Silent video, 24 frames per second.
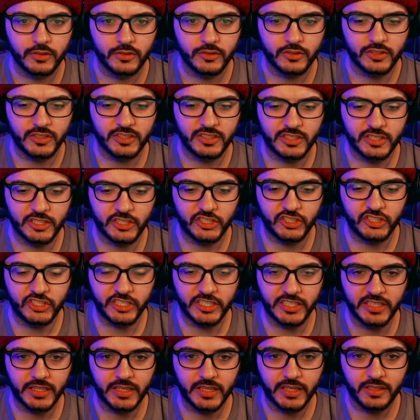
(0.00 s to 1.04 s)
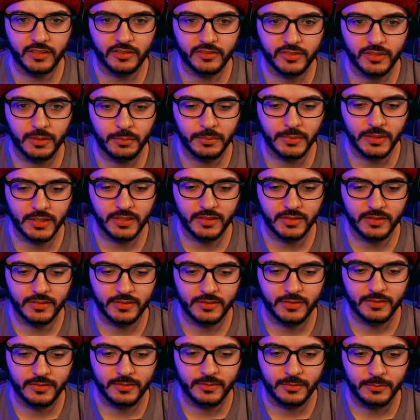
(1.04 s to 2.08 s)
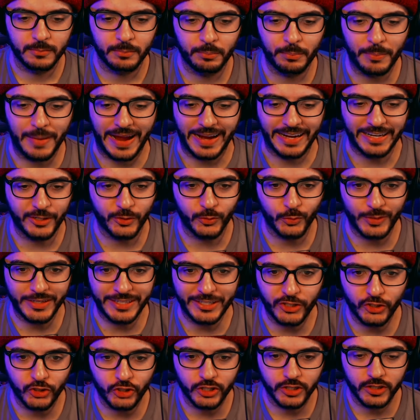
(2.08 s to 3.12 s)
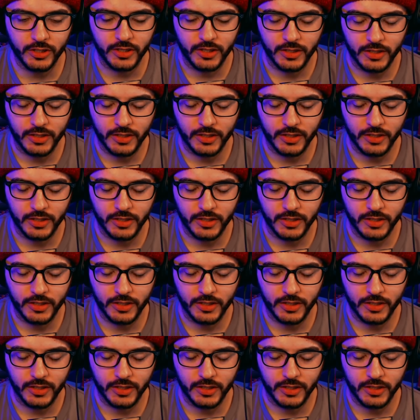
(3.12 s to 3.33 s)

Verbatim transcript: She's a genie or something? Mind reader?